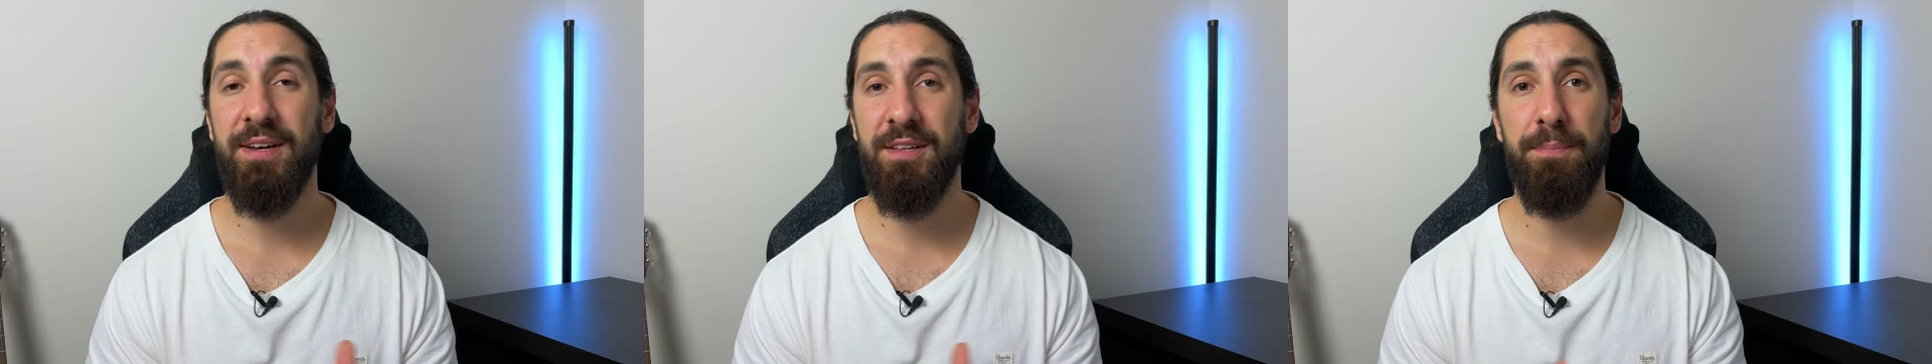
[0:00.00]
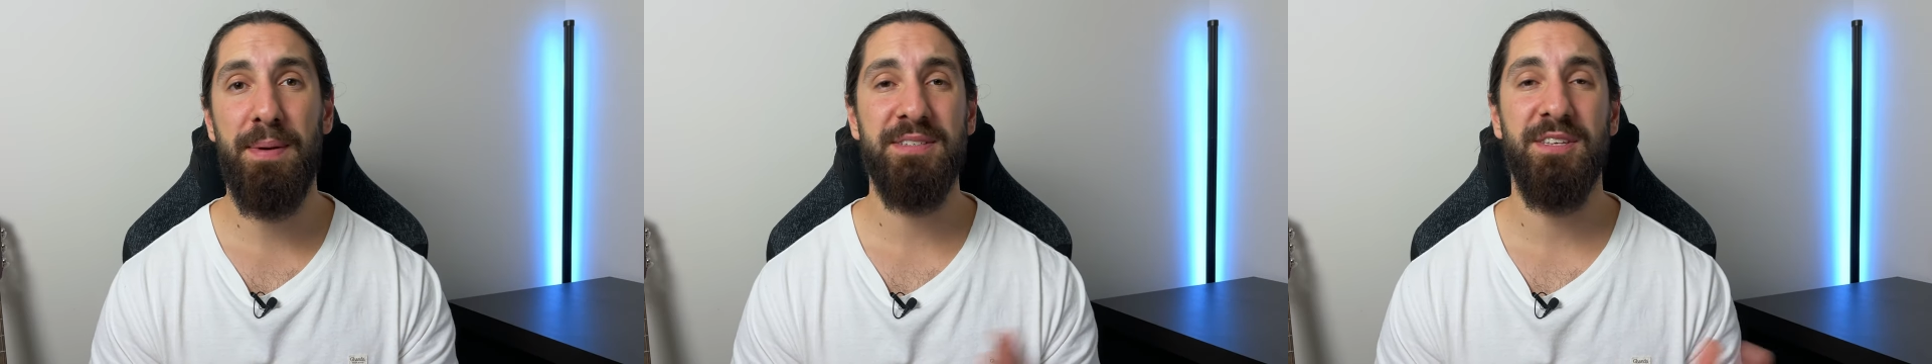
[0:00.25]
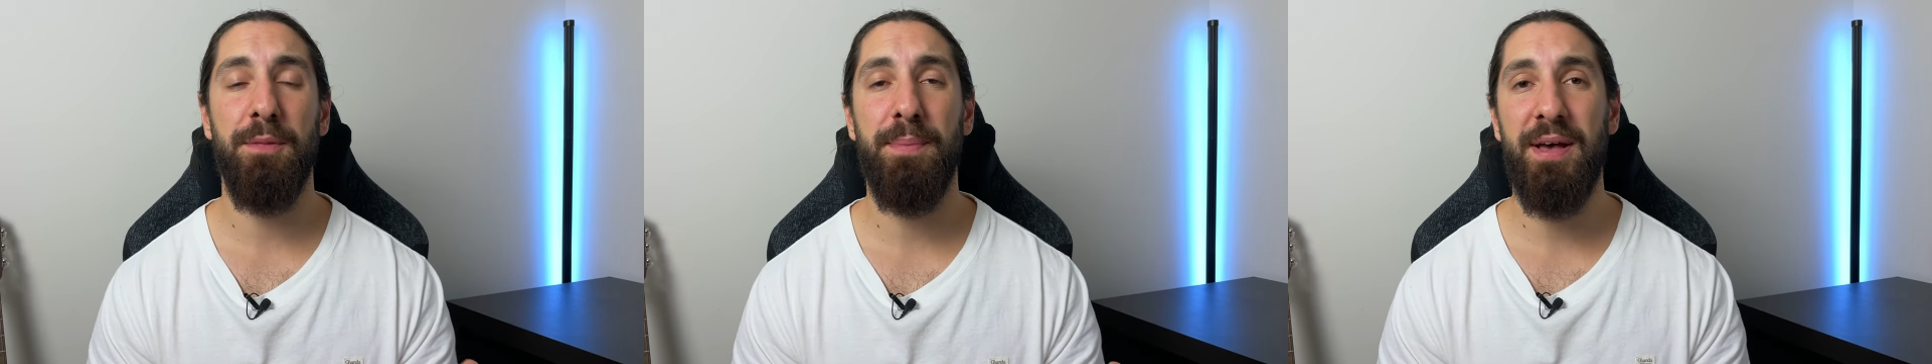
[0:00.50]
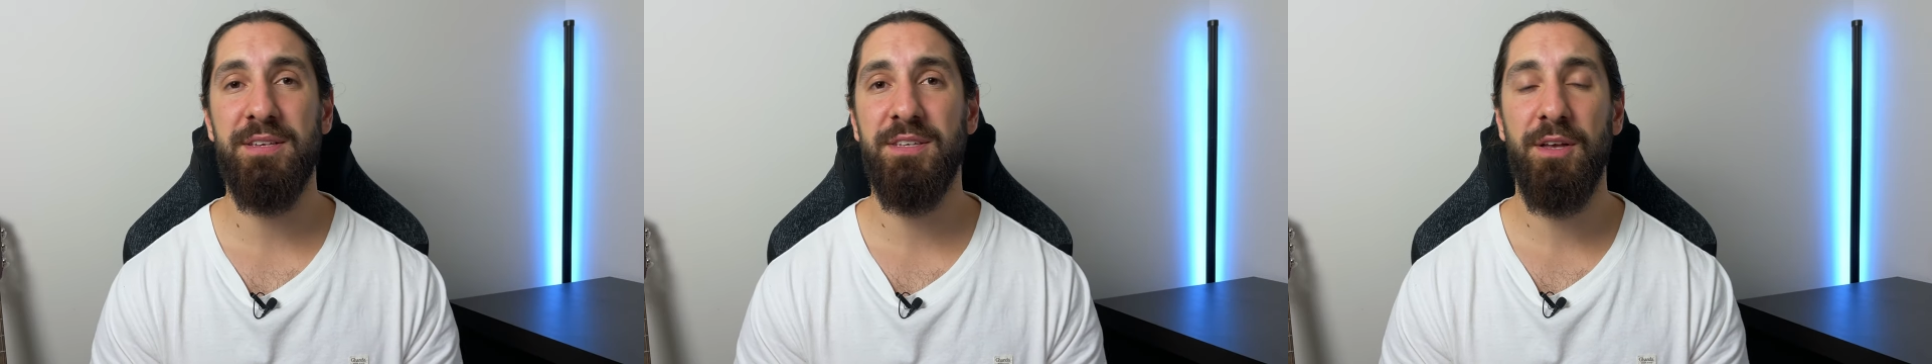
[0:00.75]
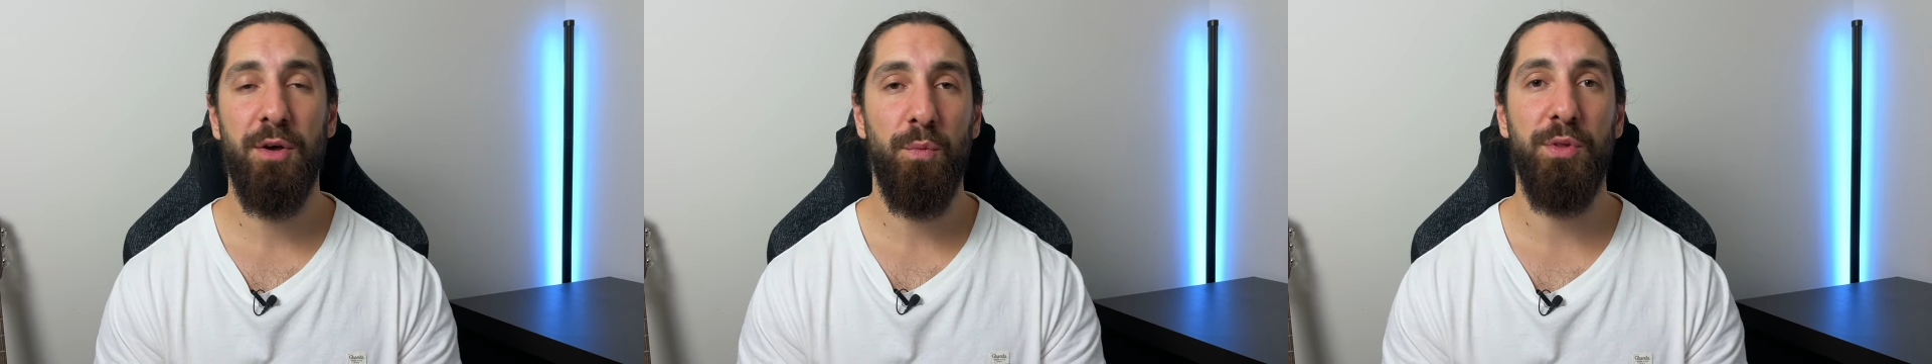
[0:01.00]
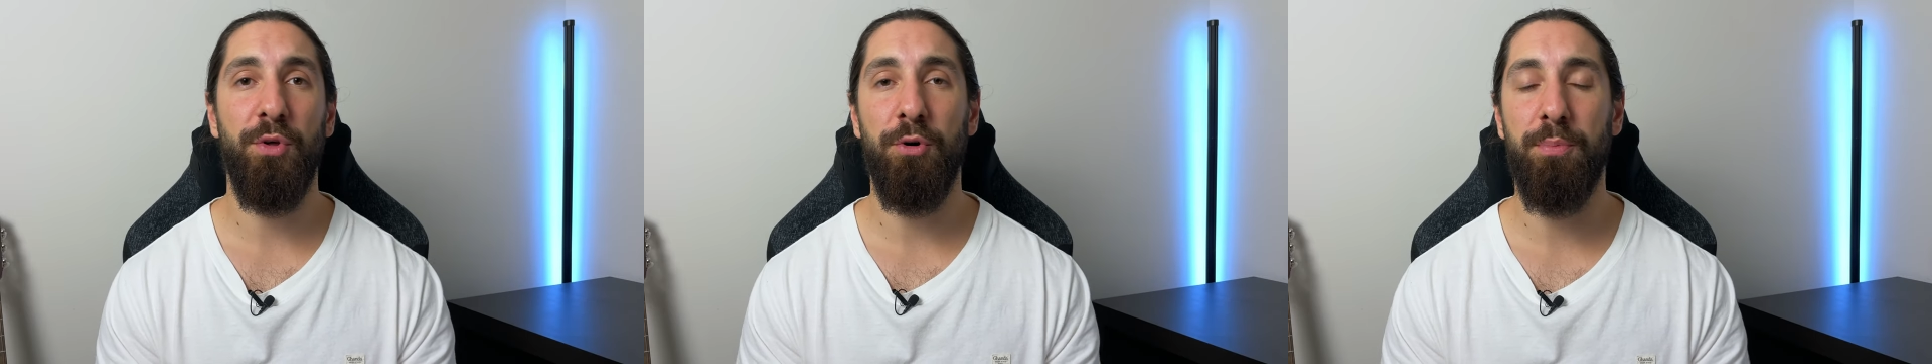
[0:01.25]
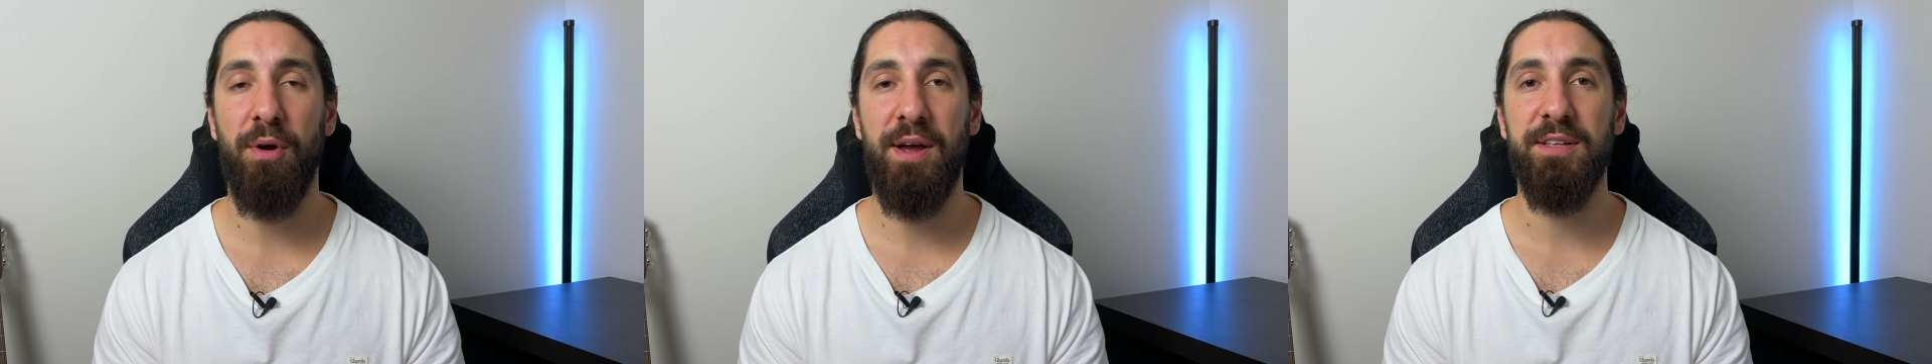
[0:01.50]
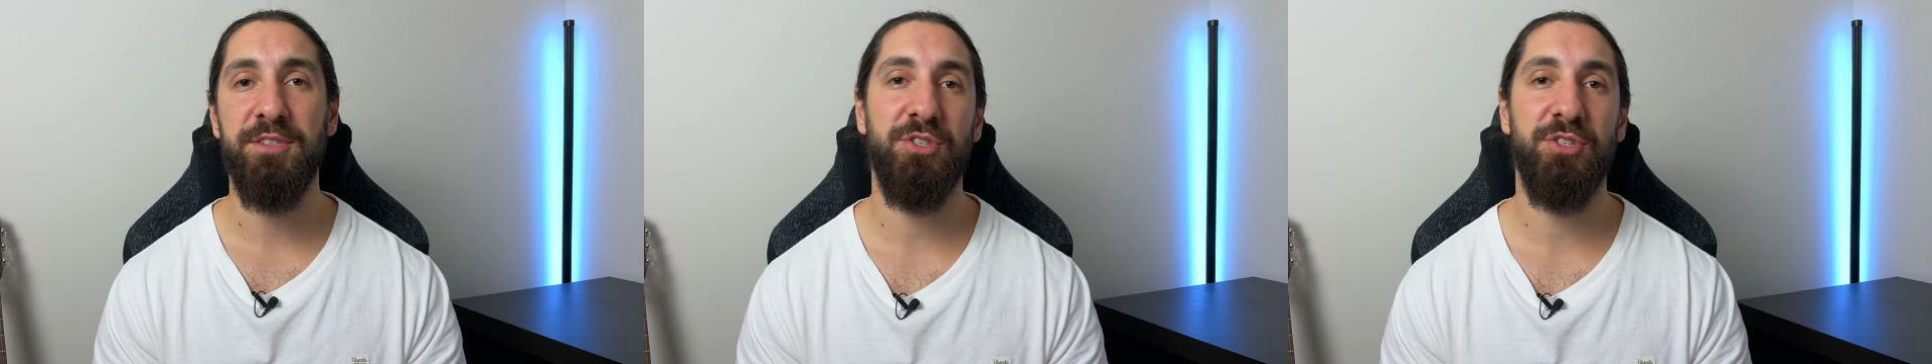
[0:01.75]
to the best of the best with all brands.